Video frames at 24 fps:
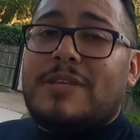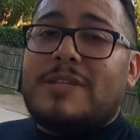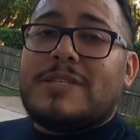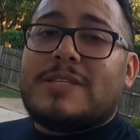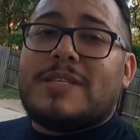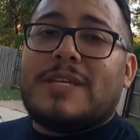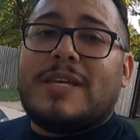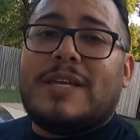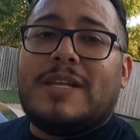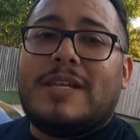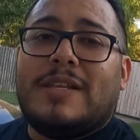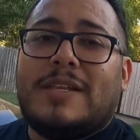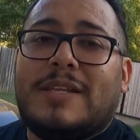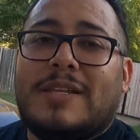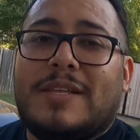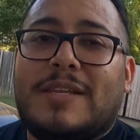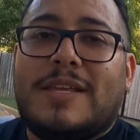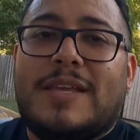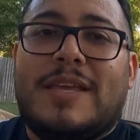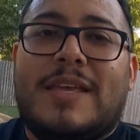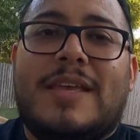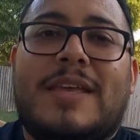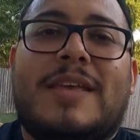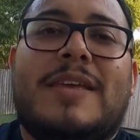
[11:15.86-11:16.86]
being said,
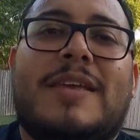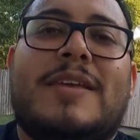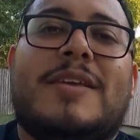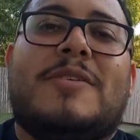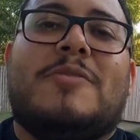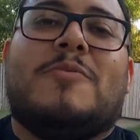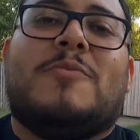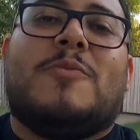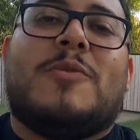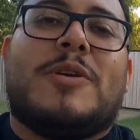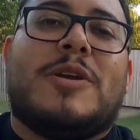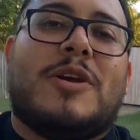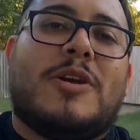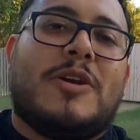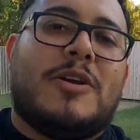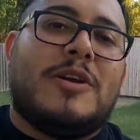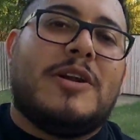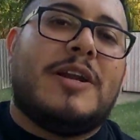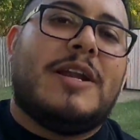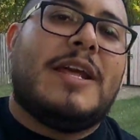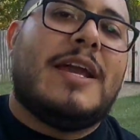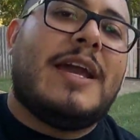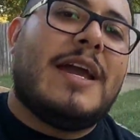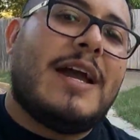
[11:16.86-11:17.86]
we
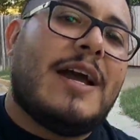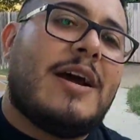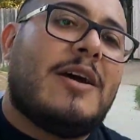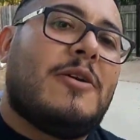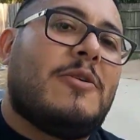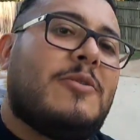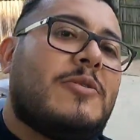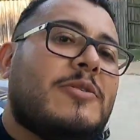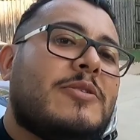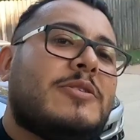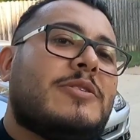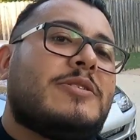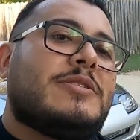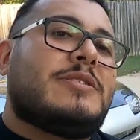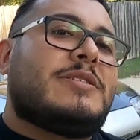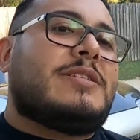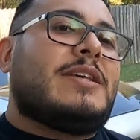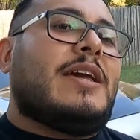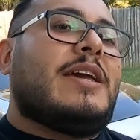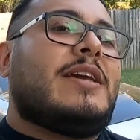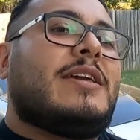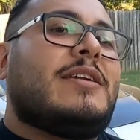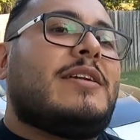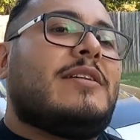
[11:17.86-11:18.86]
are now
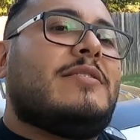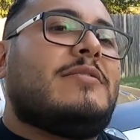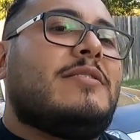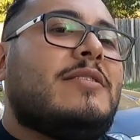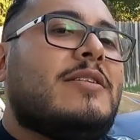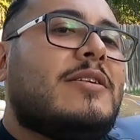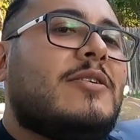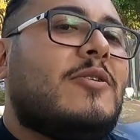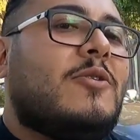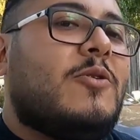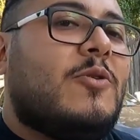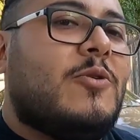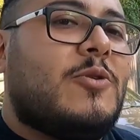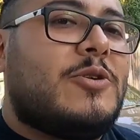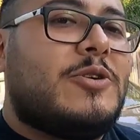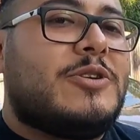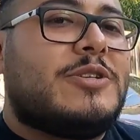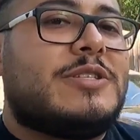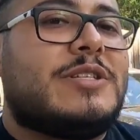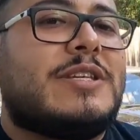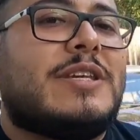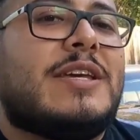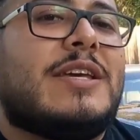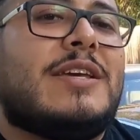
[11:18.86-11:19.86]
taking
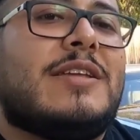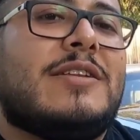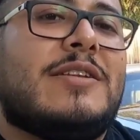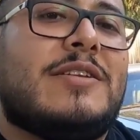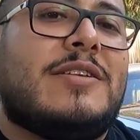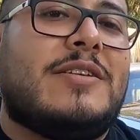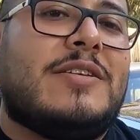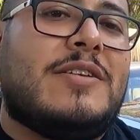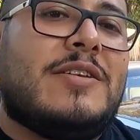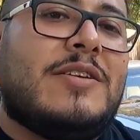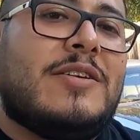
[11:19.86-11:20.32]
orders again